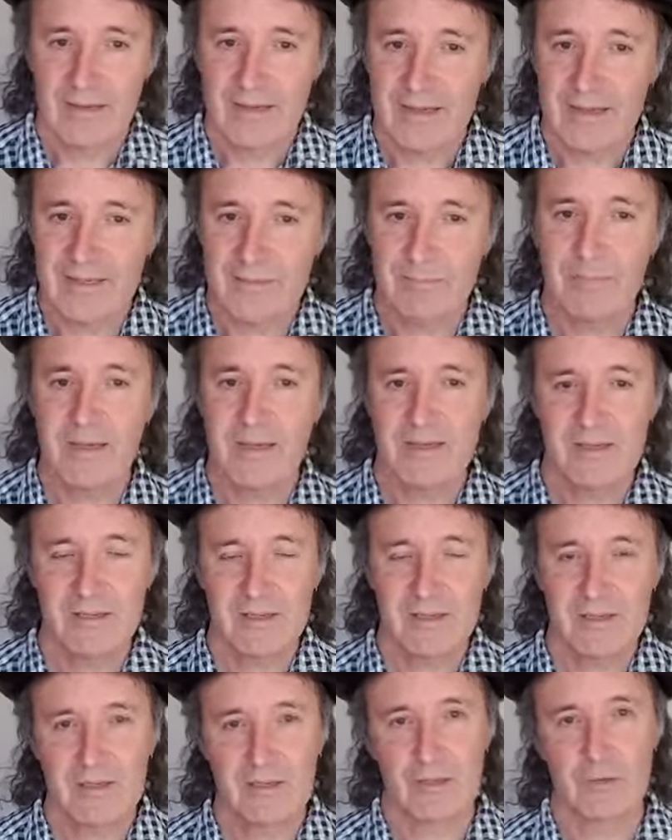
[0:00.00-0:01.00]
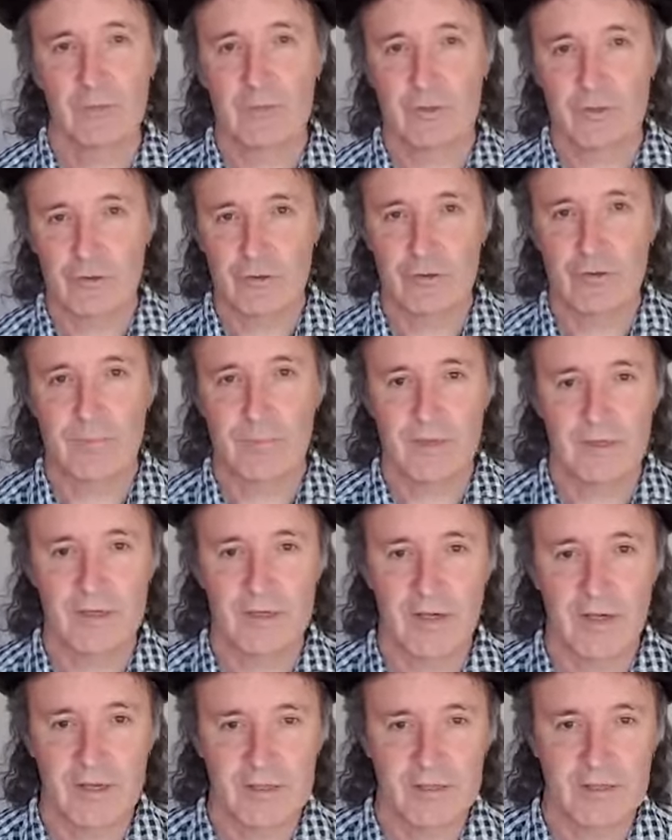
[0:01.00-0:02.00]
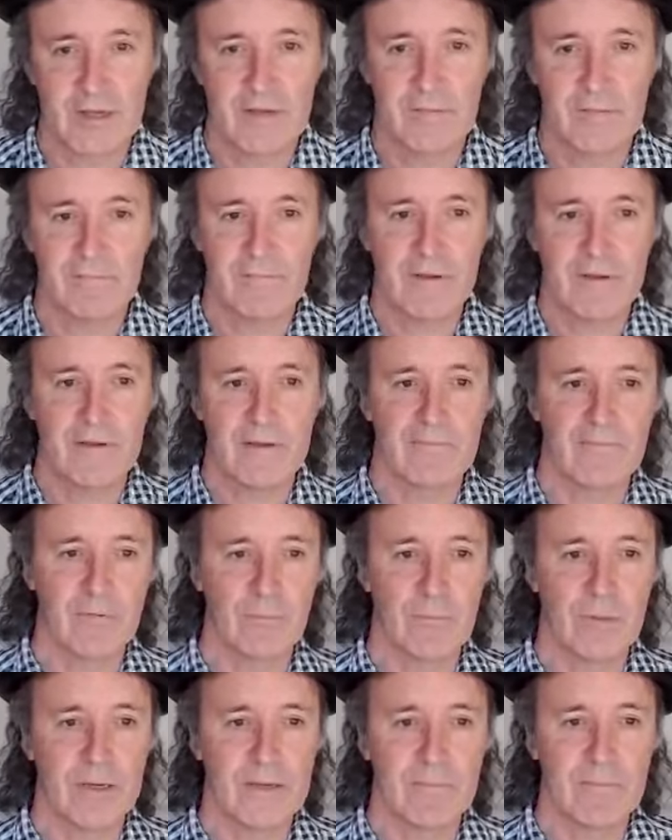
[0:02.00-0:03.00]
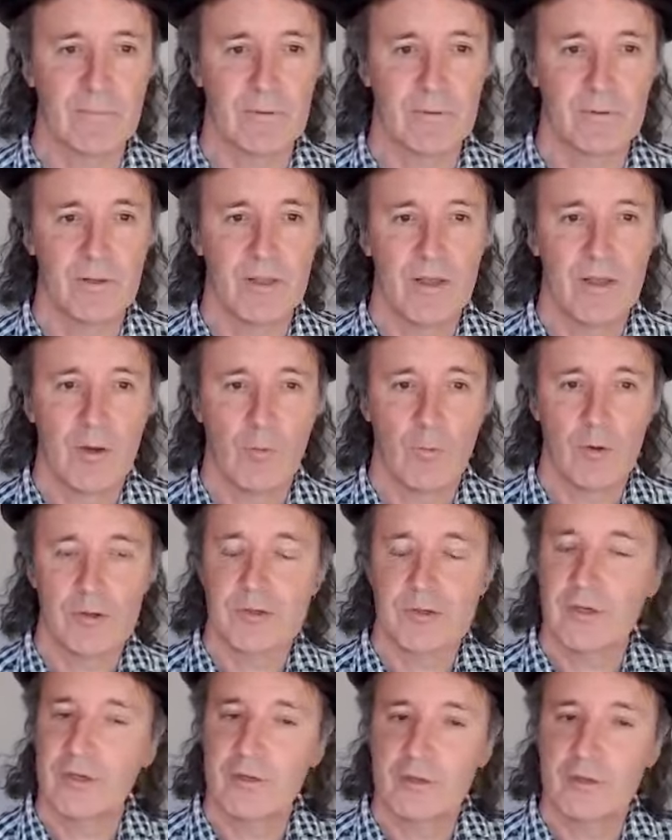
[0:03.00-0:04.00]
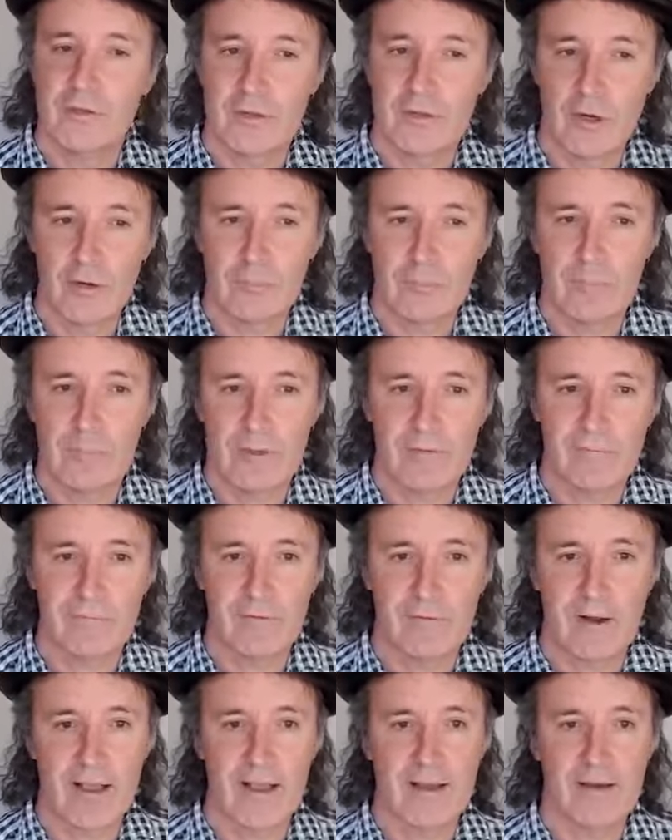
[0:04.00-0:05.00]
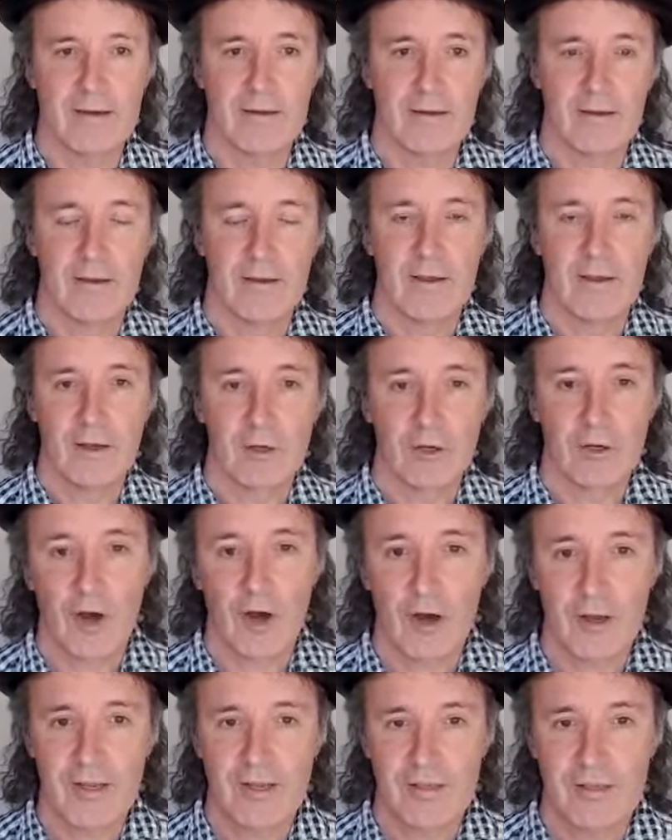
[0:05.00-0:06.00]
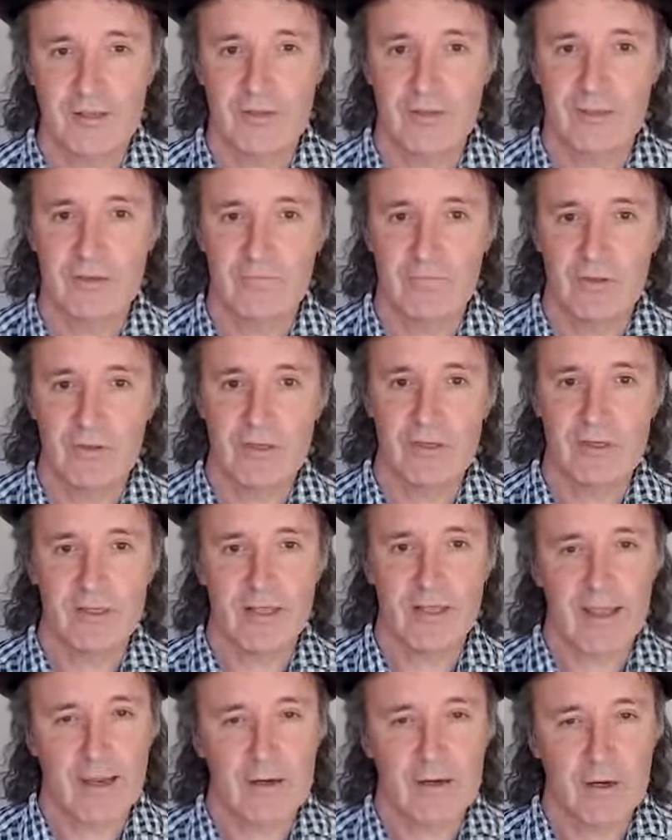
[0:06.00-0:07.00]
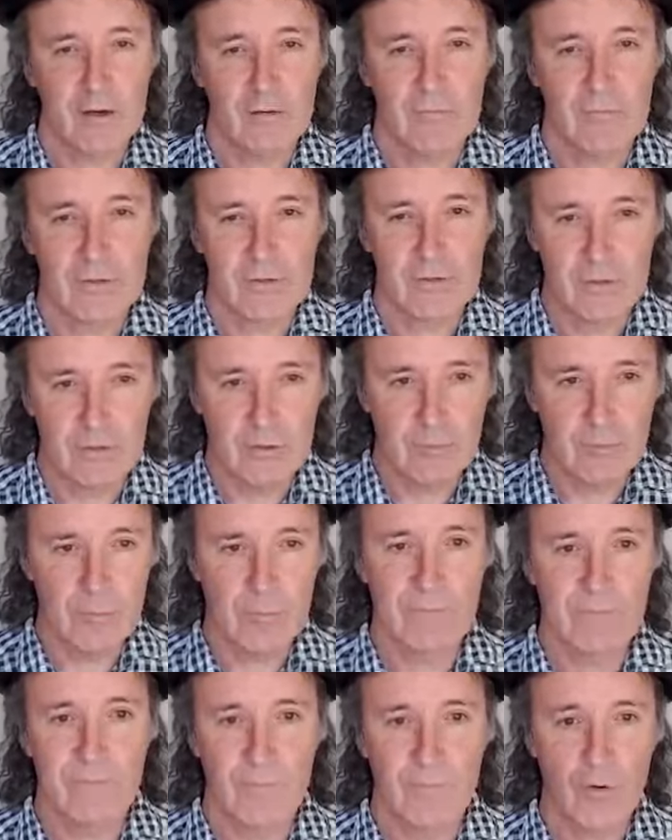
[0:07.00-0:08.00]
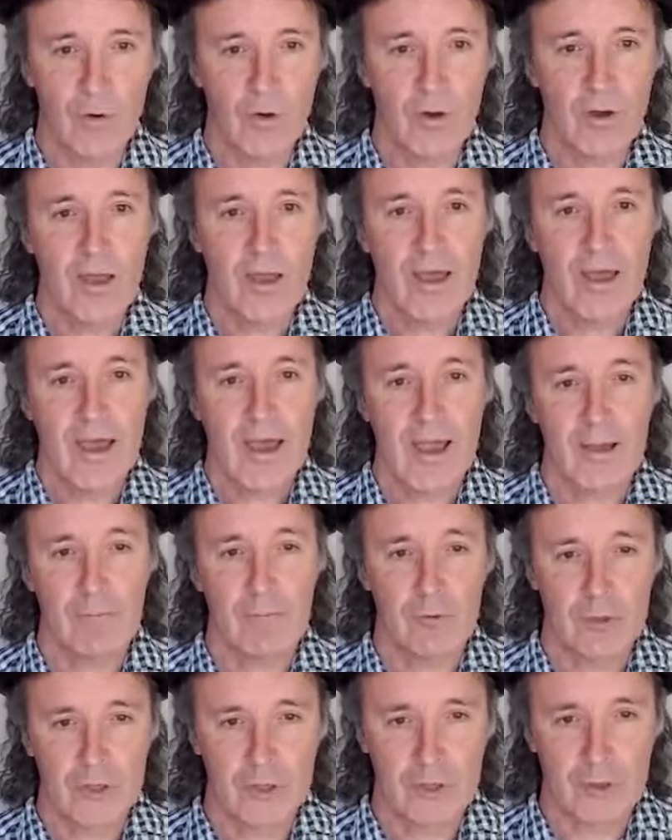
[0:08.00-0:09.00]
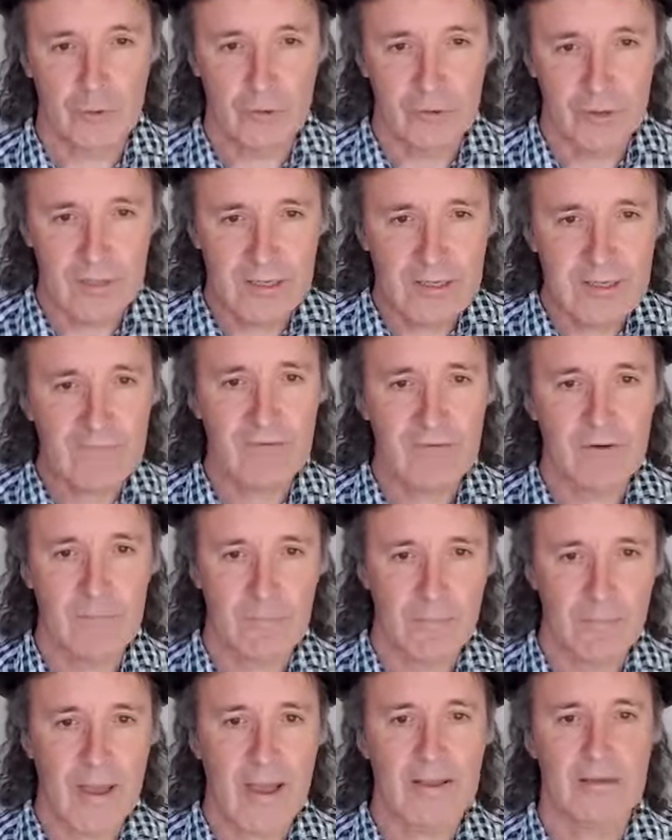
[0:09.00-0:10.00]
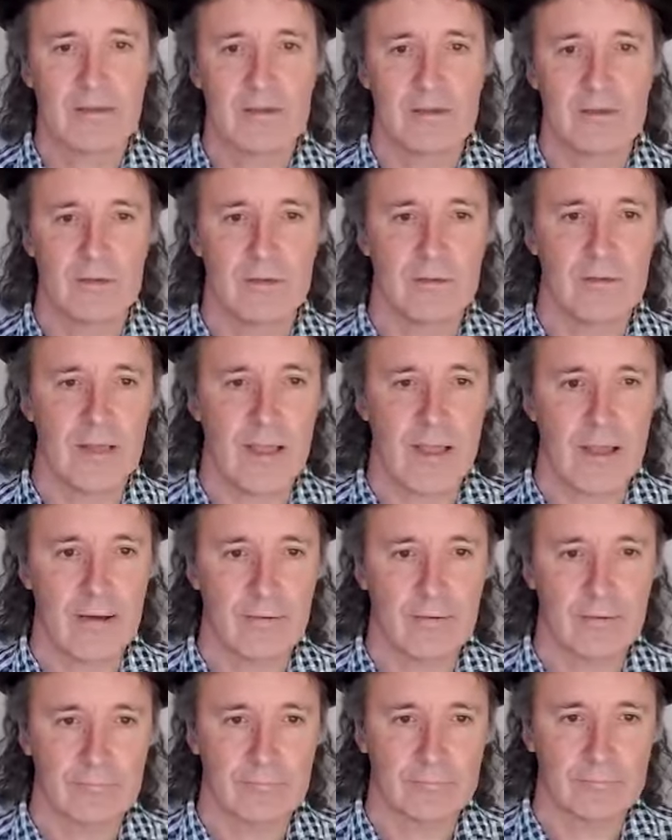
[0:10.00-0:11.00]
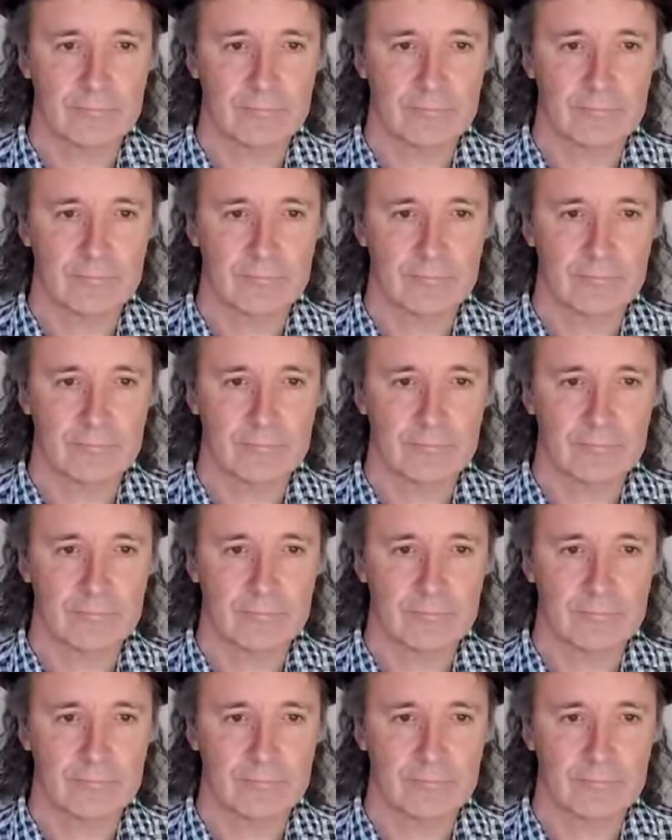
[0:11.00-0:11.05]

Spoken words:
Its message to a traumatized and fearful people was, "Don't be afraid. God has delivered this land over to you before and will surely give it back to you now.